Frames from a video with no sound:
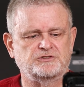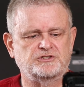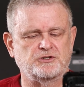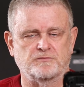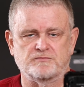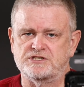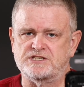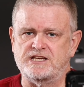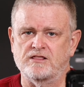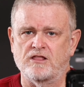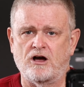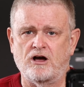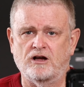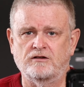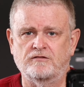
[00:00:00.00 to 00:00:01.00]

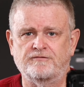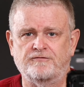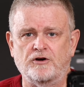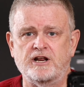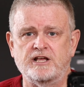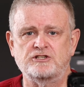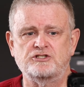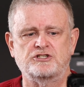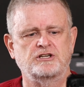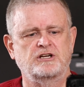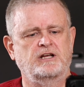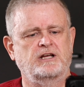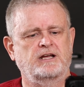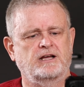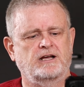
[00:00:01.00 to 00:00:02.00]
C-Log
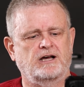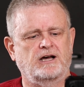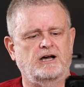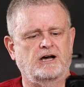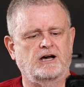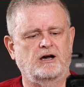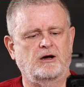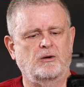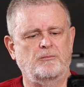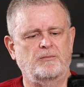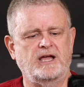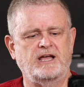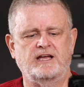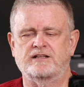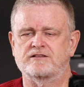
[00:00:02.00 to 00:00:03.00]
footage
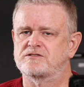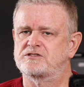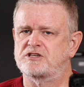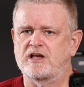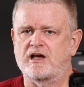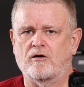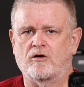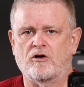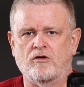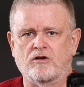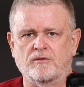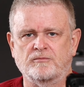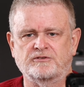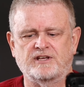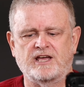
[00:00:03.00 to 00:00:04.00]
and see how it
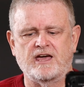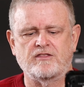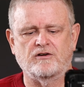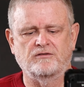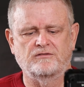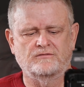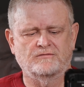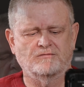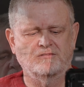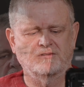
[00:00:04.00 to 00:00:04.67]
all comes together.